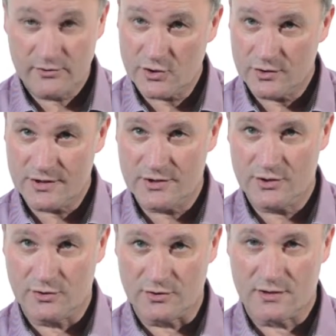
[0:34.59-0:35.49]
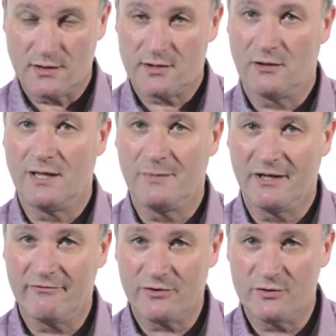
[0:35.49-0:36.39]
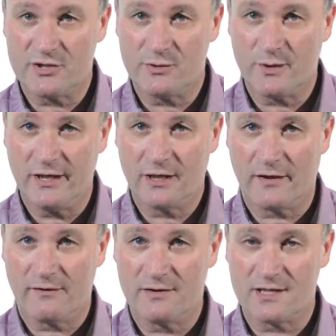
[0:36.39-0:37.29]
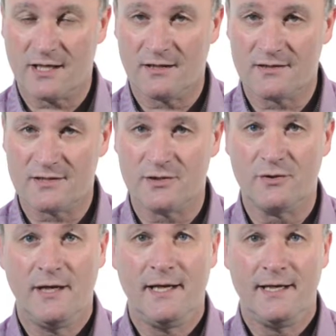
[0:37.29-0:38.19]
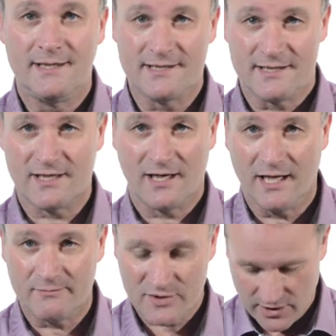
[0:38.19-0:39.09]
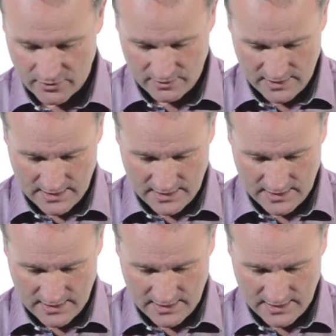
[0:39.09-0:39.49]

Choice is yours. Don't let me influence you where you cut those cards to, it's entirely up to you.